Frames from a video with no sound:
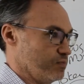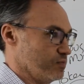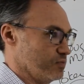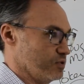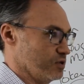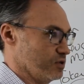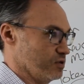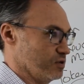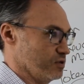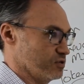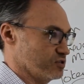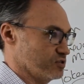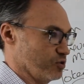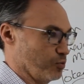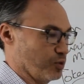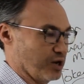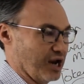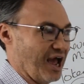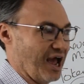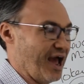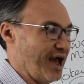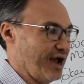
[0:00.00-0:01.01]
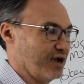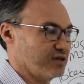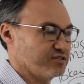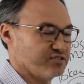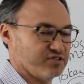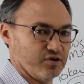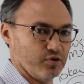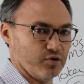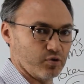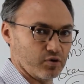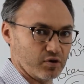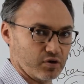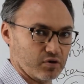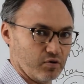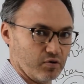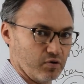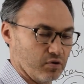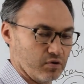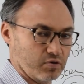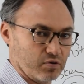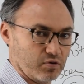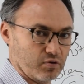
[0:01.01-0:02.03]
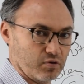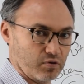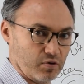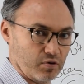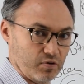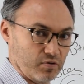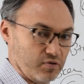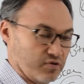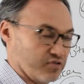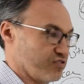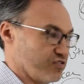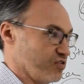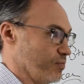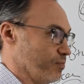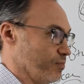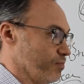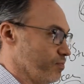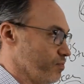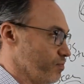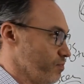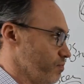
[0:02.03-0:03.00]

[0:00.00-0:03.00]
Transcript: hacks the oracle or there's some